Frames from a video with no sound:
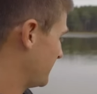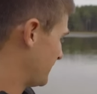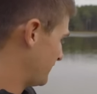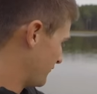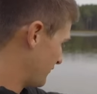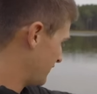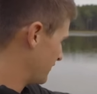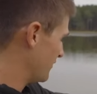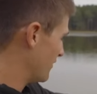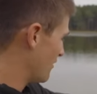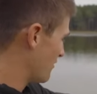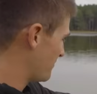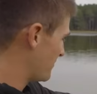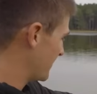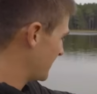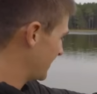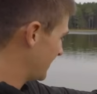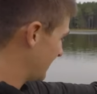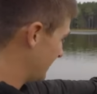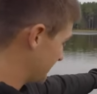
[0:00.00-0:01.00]
if, when you
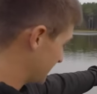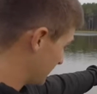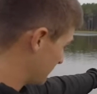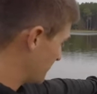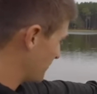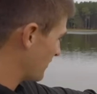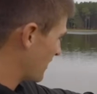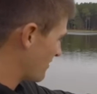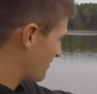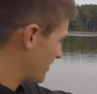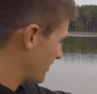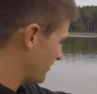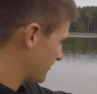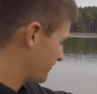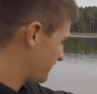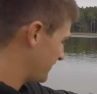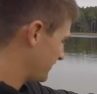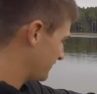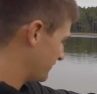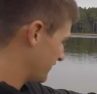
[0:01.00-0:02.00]
open it, he's gonna be right by your
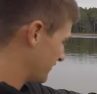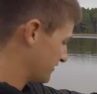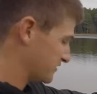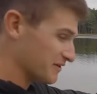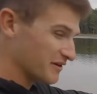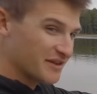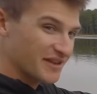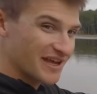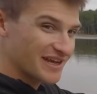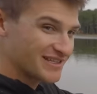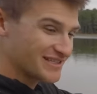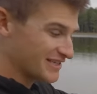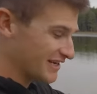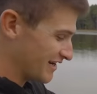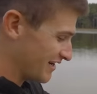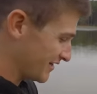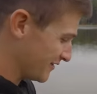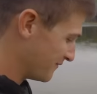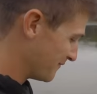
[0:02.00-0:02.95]
feet, Fletcher, on that side.